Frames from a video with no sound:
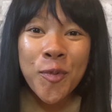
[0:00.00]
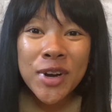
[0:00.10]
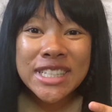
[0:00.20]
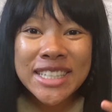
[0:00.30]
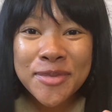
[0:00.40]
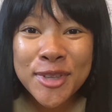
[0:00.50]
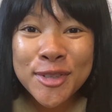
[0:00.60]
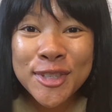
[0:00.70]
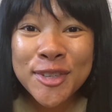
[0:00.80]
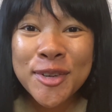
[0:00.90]
What's up
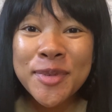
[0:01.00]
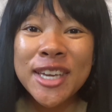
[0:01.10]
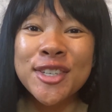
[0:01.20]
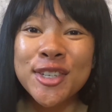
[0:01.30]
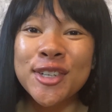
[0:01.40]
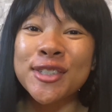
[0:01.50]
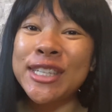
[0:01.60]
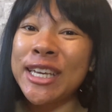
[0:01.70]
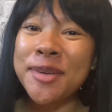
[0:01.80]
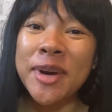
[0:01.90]
YouTube? It's your girl
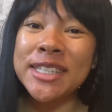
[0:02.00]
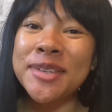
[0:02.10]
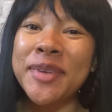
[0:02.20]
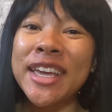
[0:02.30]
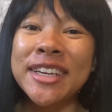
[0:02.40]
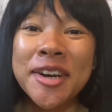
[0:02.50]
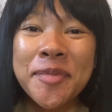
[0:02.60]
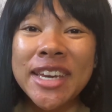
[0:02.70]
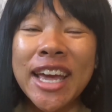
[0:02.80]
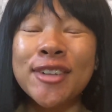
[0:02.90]
Dani by Demand
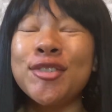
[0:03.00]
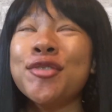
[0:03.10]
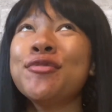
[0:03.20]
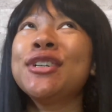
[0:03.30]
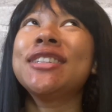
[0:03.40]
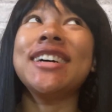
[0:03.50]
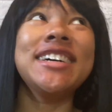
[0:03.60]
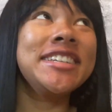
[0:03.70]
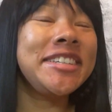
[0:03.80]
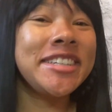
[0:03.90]
coming at you with
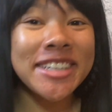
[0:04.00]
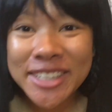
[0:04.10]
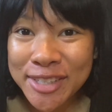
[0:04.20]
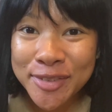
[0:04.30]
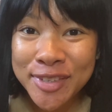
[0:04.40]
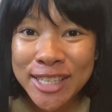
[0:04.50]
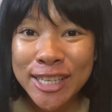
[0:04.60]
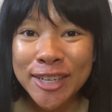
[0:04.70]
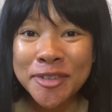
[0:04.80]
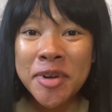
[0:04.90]
another
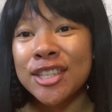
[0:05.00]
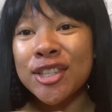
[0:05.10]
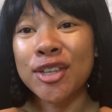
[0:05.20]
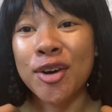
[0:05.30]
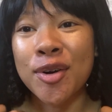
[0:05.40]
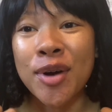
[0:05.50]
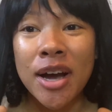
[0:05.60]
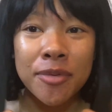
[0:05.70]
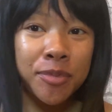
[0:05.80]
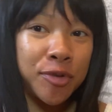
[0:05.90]
video. So
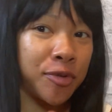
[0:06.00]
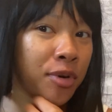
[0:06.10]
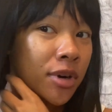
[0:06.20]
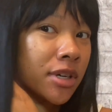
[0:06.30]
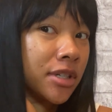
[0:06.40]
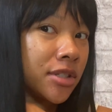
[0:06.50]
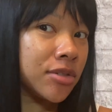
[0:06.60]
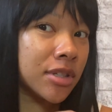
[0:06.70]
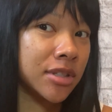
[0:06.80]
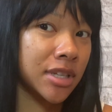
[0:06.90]
I, before you
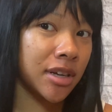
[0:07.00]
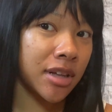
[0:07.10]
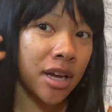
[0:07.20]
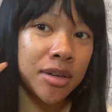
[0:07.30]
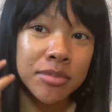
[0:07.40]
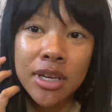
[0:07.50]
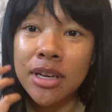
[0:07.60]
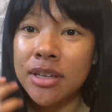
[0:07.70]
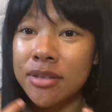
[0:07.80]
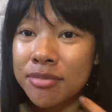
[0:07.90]
can tell I am
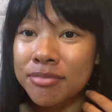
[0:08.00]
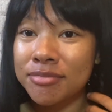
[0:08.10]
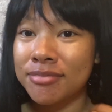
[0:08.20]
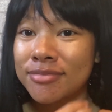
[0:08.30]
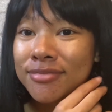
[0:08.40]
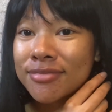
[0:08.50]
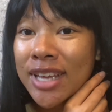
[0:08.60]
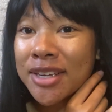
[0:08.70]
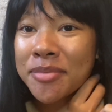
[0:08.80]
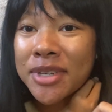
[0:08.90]
not
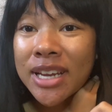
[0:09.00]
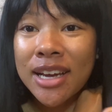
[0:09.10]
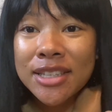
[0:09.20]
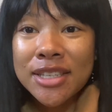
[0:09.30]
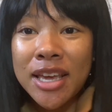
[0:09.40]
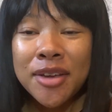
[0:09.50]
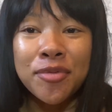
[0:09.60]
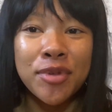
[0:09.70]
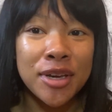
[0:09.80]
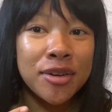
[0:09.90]
I am not a
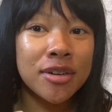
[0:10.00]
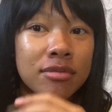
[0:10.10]
wig